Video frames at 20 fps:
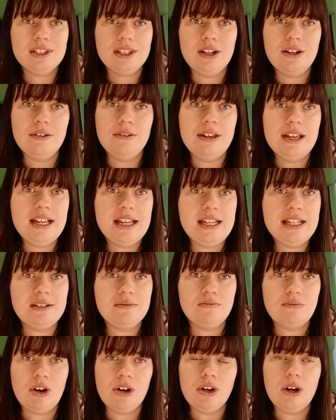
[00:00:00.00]
So his
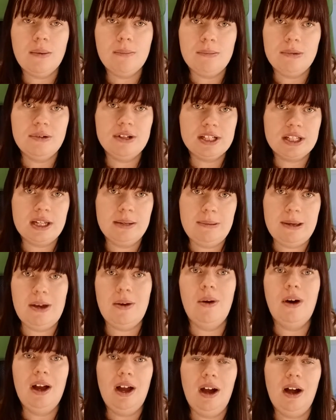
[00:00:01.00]
run number is going to be
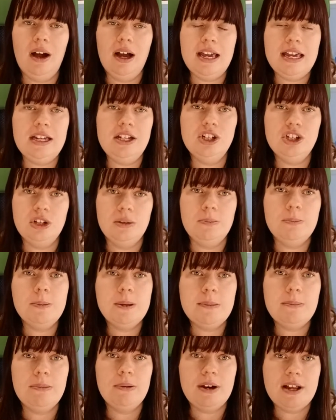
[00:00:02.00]
quite high. He should
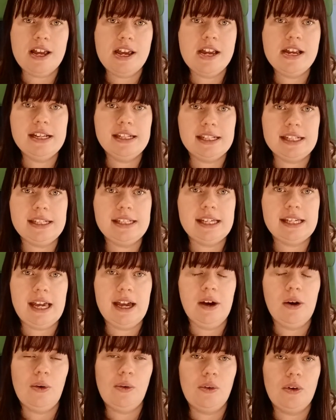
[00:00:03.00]
be pretty easy to get
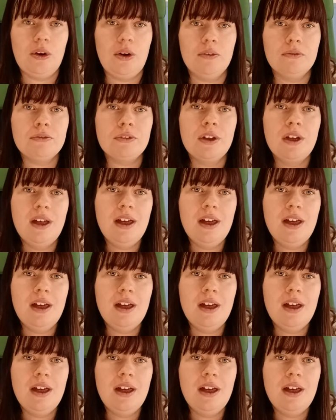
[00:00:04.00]
hold of.